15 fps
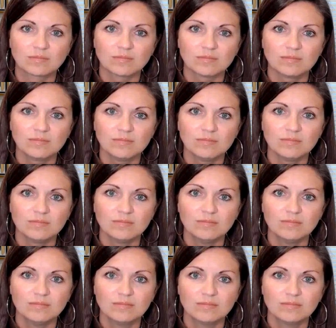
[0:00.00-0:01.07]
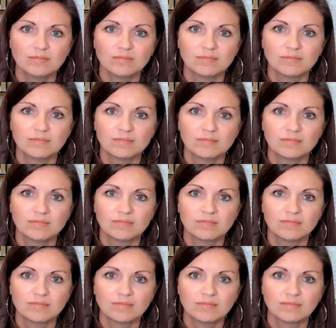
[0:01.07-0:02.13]

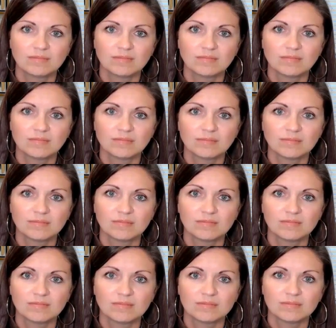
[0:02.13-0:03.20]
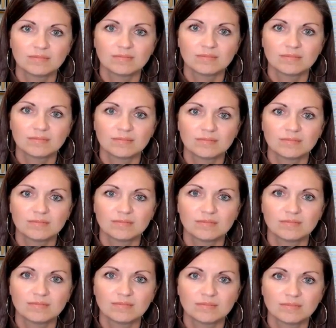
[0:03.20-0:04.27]

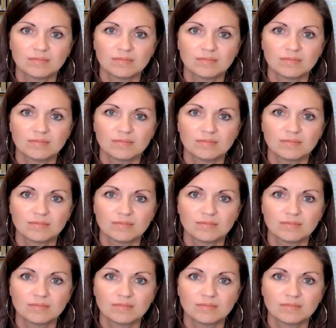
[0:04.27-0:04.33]
(silent)